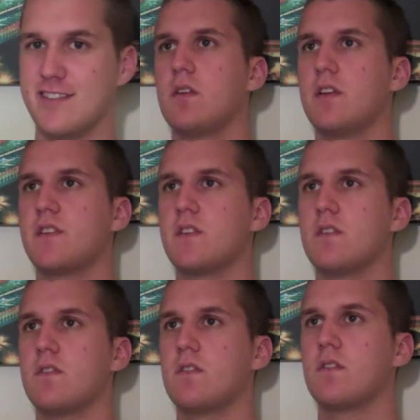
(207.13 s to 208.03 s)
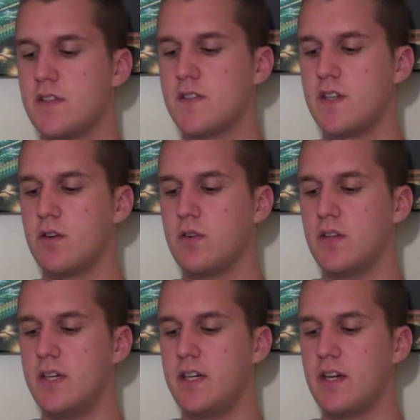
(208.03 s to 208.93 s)
Listen,
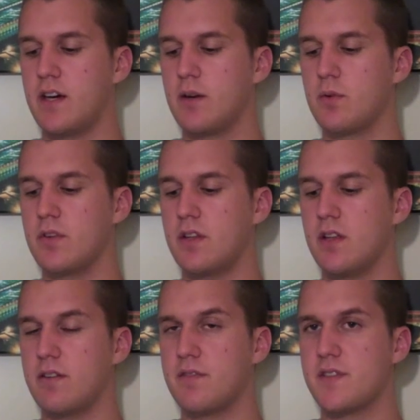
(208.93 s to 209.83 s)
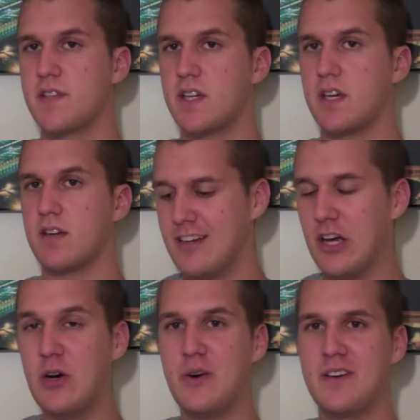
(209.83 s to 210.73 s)
secretly, I really love singing.
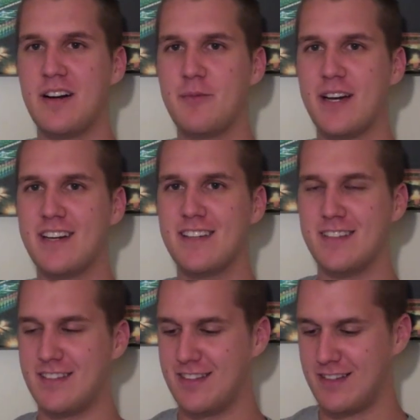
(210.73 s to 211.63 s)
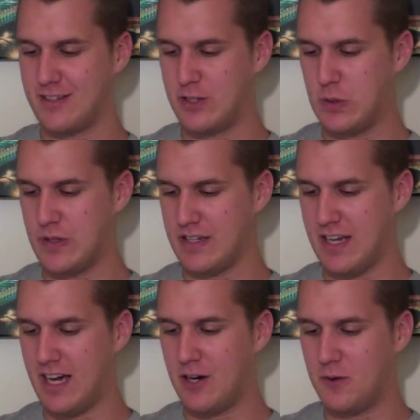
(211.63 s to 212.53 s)
No, I'm not gonna do it
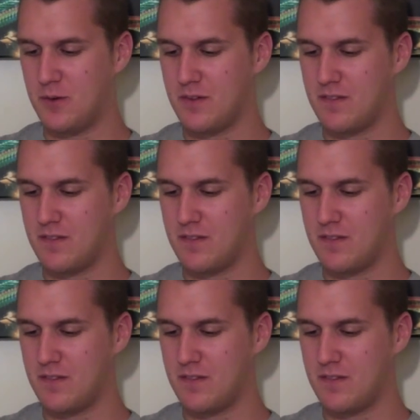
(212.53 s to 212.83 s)
now.